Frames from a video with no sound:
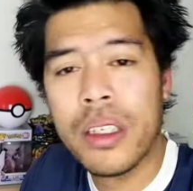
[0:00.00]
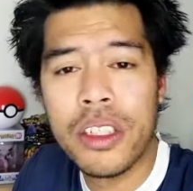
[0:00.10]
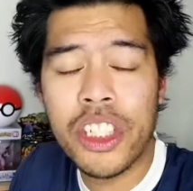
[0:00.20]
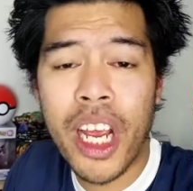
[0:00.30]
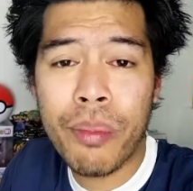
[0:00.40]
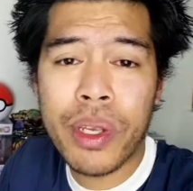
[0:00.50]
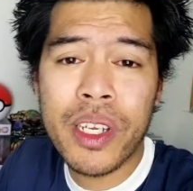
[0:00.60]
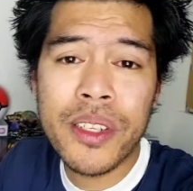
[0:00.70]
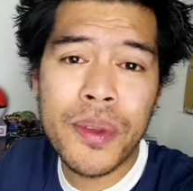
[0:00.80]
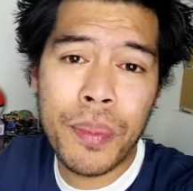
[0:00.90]

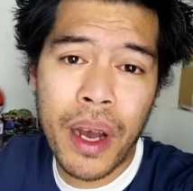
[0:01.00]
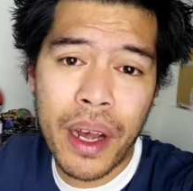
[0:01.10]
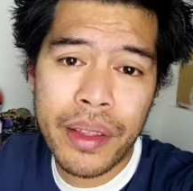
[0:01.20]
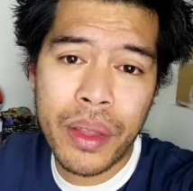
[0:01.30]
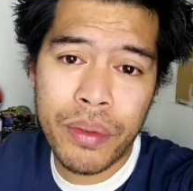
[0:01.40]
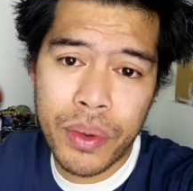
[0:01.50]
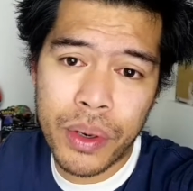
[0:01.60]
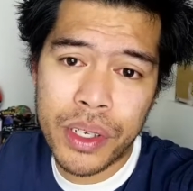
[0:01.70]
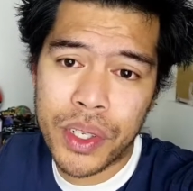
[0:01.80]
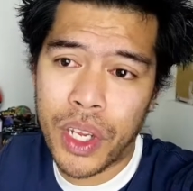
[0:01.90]
Champions Path, of
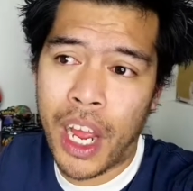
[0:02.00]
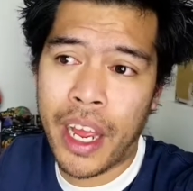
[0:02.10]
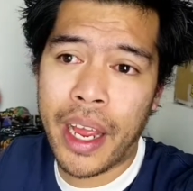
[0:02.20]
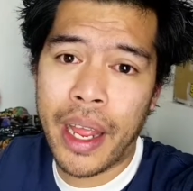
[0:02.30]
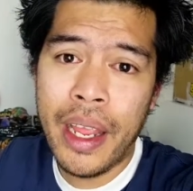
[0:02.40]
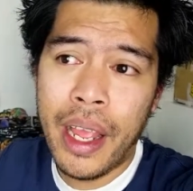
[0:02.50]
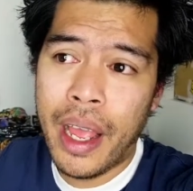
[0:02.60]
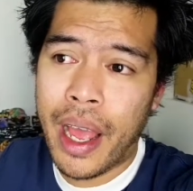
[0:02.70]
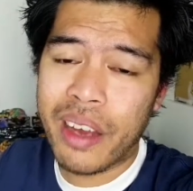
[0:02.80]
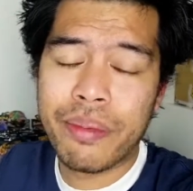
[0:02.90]
course, I
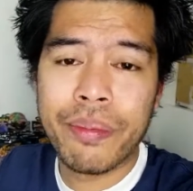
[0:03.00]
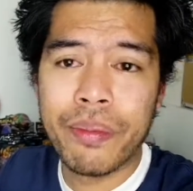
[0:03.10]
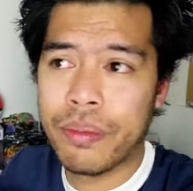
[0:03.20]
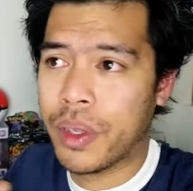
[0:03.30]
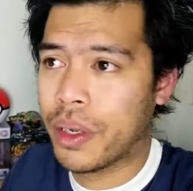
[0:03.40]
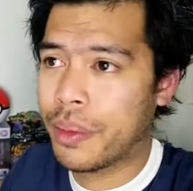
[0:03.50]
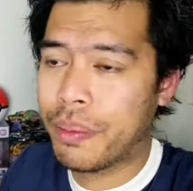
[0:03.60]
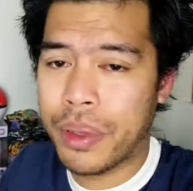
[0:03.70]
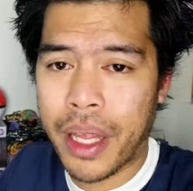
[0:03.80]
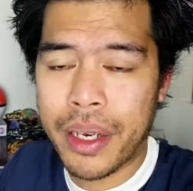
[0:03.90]
have you know
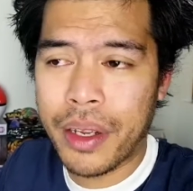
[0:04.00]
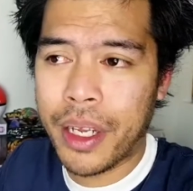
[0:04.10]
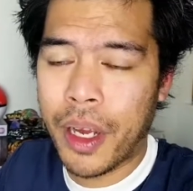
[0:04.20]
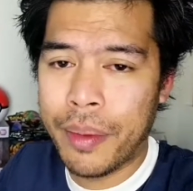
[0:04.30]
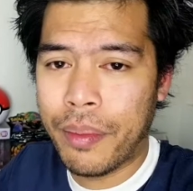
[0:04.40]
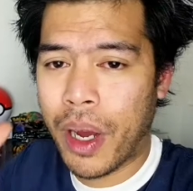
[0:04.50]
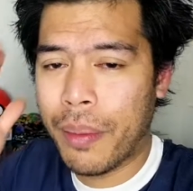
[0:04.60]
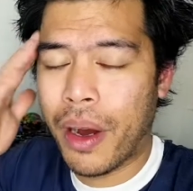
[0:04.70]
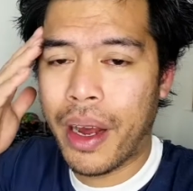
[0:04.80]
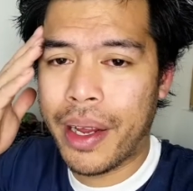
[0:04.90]
plenty in my
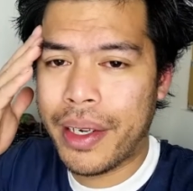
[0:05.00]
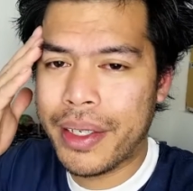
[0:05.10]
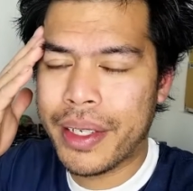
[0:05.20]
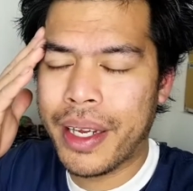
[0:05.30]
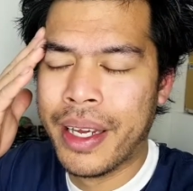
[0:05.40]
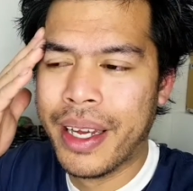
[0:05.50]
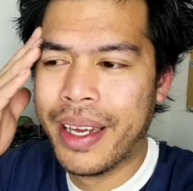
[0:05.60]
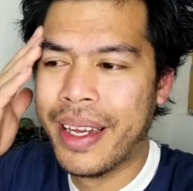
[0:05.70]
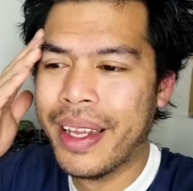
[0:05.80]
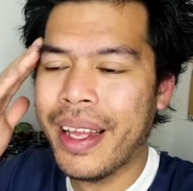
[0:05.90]
mind. uh,
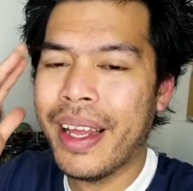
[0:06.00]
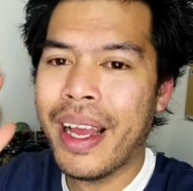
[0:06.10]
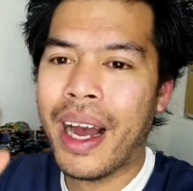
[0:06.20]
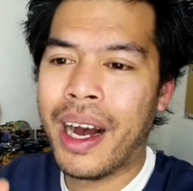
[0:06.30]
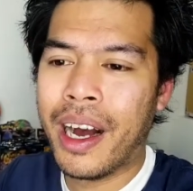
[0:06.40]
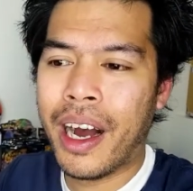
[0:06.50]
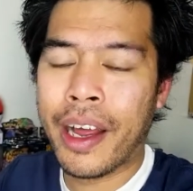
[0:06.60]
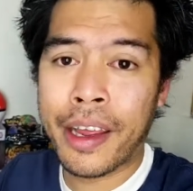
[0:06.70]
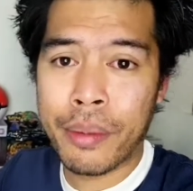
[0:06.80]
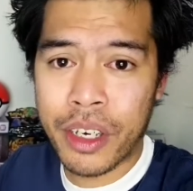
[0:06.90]
I
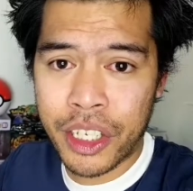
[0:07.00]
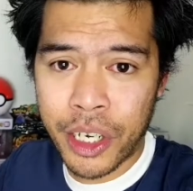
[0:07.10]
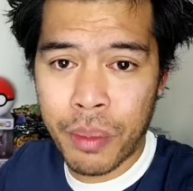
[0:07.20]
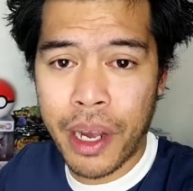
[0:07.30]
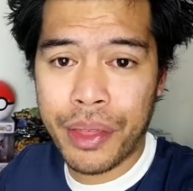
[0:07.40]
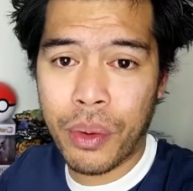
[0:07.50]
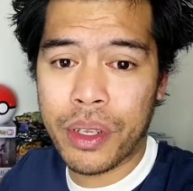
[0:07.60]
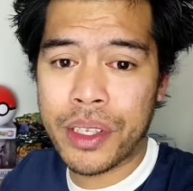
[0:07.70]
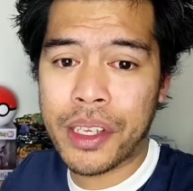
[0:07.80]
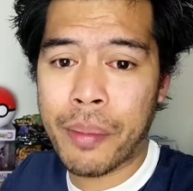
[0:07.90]
am going to share my
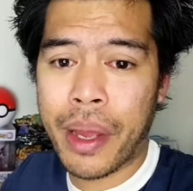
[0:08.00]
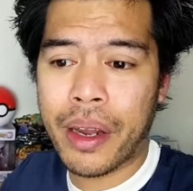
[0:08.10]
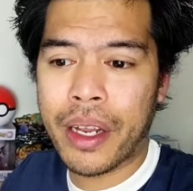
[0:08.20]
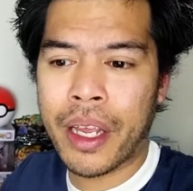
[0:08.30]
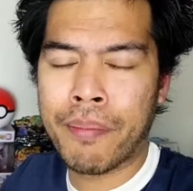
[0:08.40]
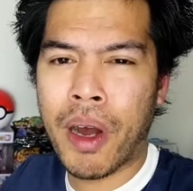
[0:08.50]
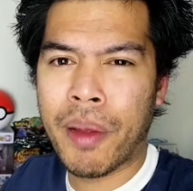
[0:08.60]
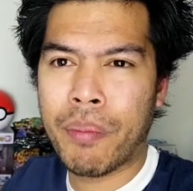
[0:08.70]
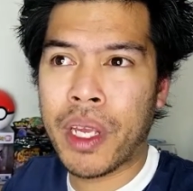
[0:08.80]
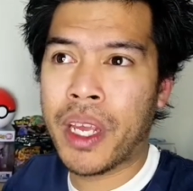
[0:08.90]
thoughts about it. It
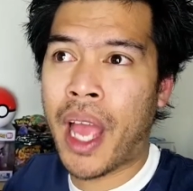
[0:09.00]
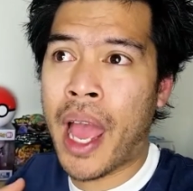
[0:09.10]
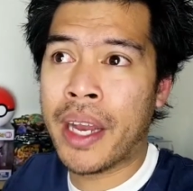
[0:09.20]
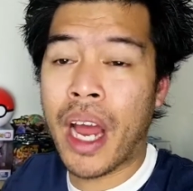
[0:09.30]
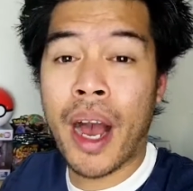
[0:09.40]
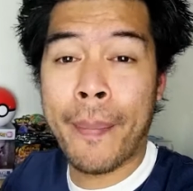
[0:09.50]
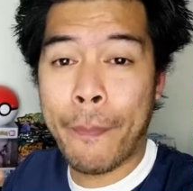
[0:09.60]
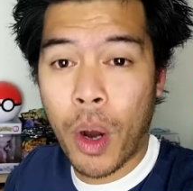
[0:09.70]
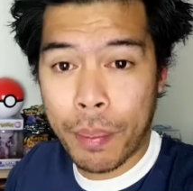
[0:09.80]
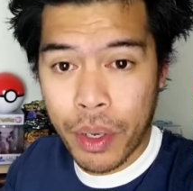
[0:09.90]
might be an
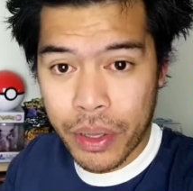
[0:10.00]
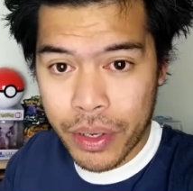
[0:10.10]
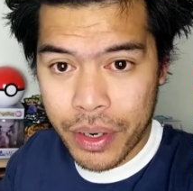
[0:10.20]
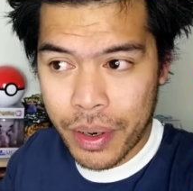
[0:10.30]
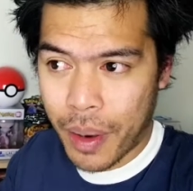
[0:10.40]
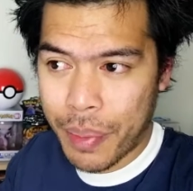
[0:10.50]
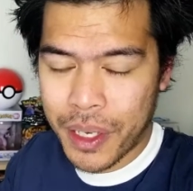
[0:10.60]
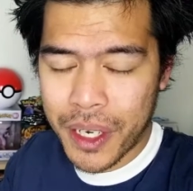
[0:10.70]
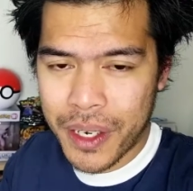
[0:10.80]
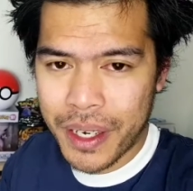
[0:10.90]
unpopular
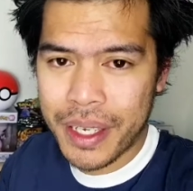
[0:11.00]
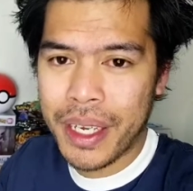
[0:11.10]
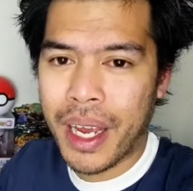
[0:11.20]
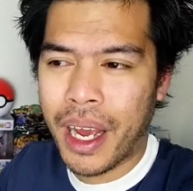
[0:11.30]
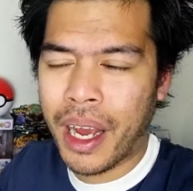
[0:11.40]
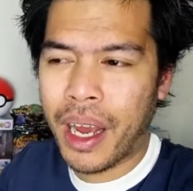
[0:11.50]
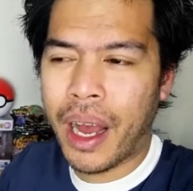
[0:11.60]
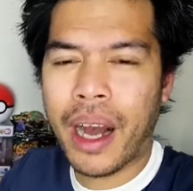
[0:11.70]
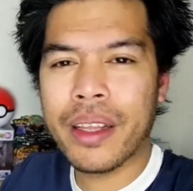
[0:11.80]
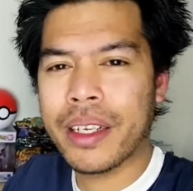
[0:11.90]
opinion. Uh,
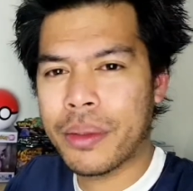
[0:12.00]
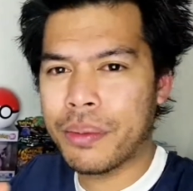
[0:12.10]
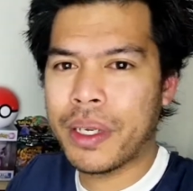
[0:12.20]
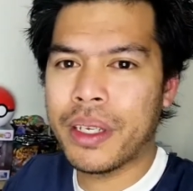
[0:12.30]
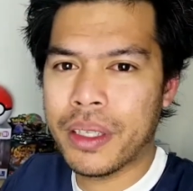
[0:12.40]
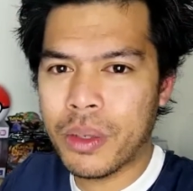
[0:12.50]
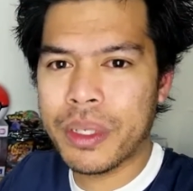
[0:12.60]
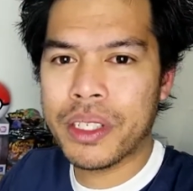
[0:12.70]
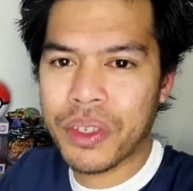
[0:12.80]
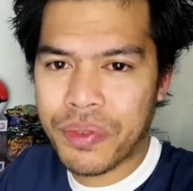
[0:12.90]
I like to be a little
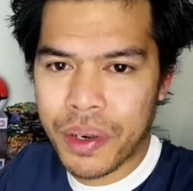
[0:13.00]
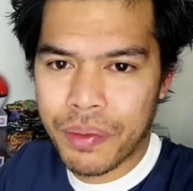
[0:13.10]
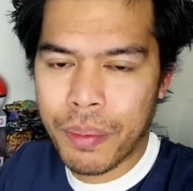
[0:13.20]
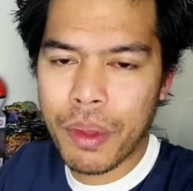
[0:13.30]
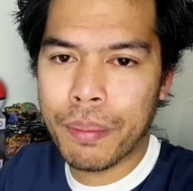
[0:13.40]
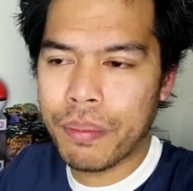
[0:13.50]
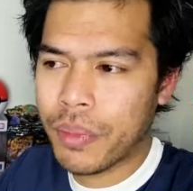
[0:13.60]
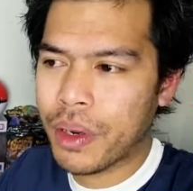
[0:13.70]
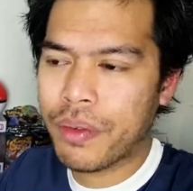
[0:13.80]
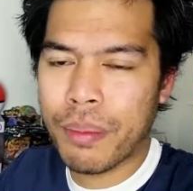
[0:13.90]
bit different from the
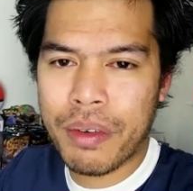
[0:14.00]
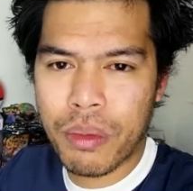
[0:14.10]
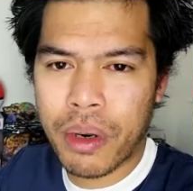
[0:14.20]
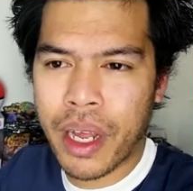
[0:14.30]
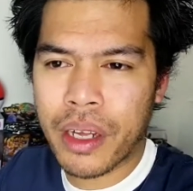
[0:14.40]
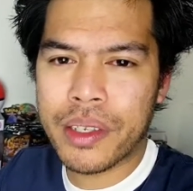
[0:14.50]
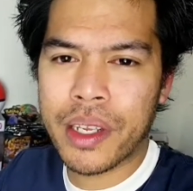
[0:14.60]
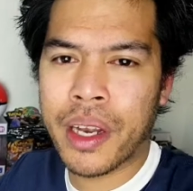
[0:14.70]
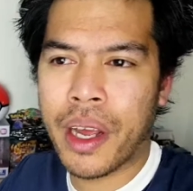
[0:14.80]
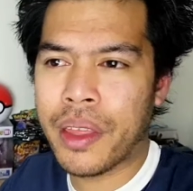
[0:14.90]
you know from everyone else,
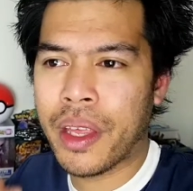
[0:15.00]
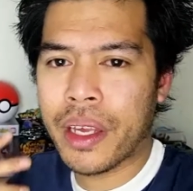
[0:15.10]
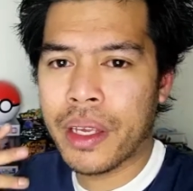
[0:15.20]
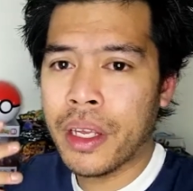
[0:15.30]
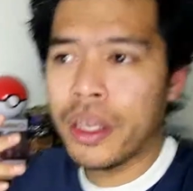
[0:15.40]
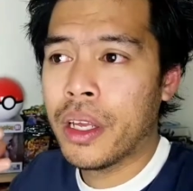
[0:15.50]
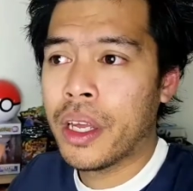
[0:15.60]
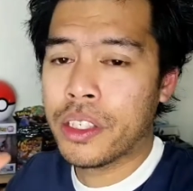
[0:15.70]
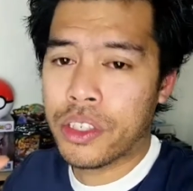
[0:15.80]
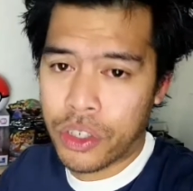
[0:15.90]
and I think
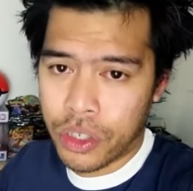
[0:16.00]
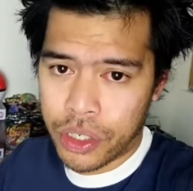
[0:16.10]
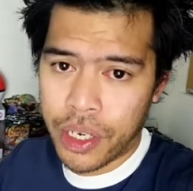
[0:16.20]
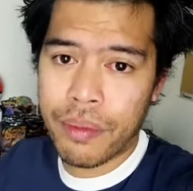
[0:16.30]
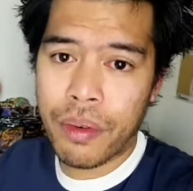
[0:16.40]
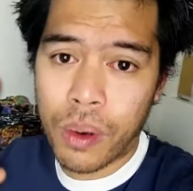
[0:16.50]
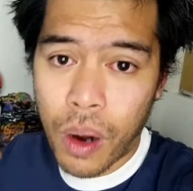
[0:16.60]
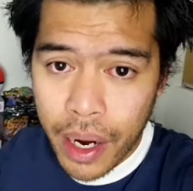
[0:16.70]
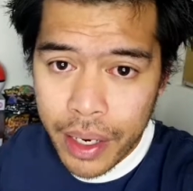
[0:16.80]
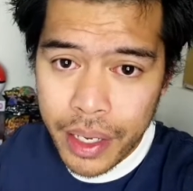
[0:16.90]
it's good to have
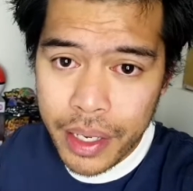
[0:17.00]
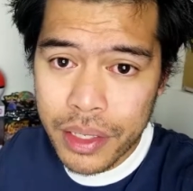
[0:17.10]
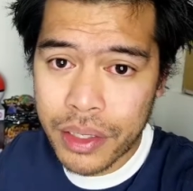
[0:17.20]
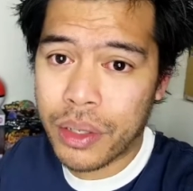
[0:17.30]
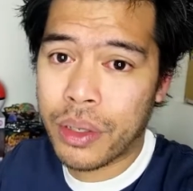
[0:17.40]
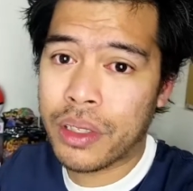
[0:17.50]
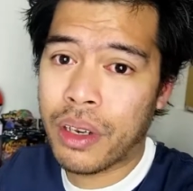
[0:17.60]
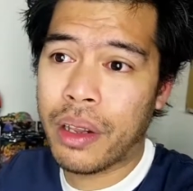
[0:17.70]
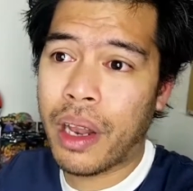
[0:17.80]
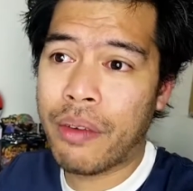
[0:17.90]
variety. So it's
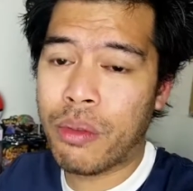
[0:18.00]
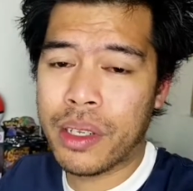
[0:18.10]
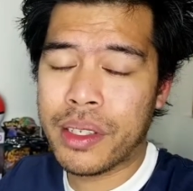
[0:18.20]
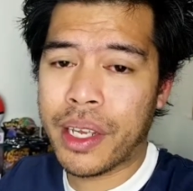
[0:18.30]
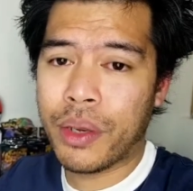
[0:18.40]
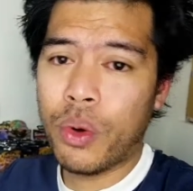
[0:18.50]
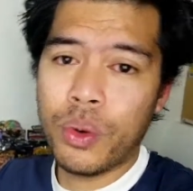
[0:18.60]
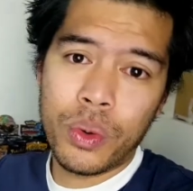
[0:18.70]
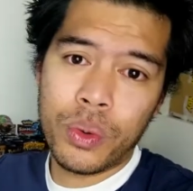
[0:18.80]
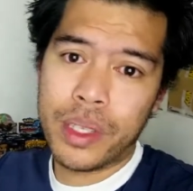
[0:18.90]
not everyone saying,
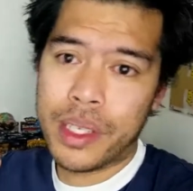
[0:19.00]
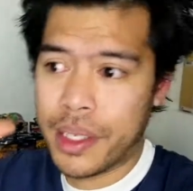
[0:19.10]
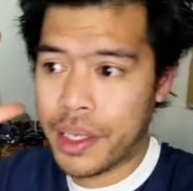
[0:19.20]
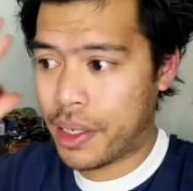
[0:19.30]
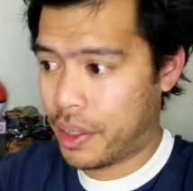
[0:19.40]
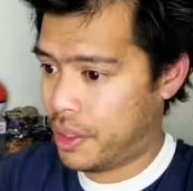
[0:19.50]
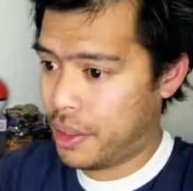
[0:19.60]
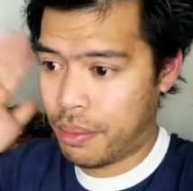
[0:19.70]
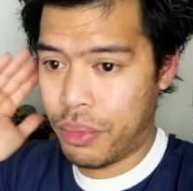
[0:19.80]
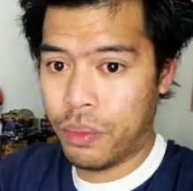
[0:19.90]
"Ooh, this is
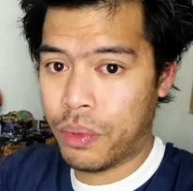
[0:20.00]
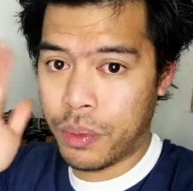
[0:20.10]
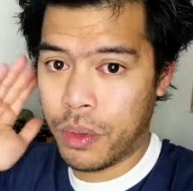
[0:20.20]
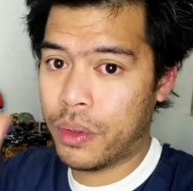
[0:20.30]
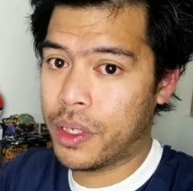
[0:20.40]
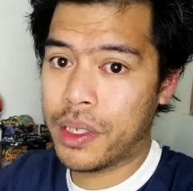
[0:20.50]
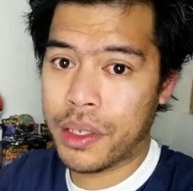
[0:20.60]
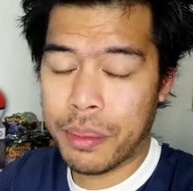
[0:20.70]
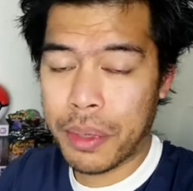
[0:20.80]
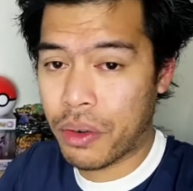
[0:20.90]
uh, boo boo boo, this is
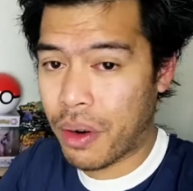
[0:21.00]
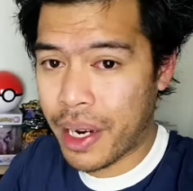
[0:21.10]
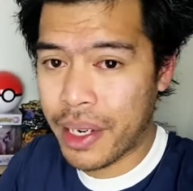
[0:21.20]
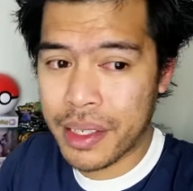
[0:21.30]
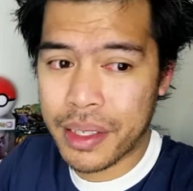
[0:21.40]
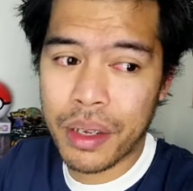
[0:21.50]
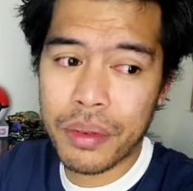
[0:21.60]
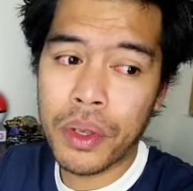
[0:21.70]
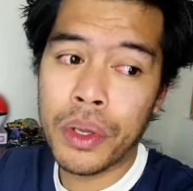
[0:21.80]
going to be great" and stuff.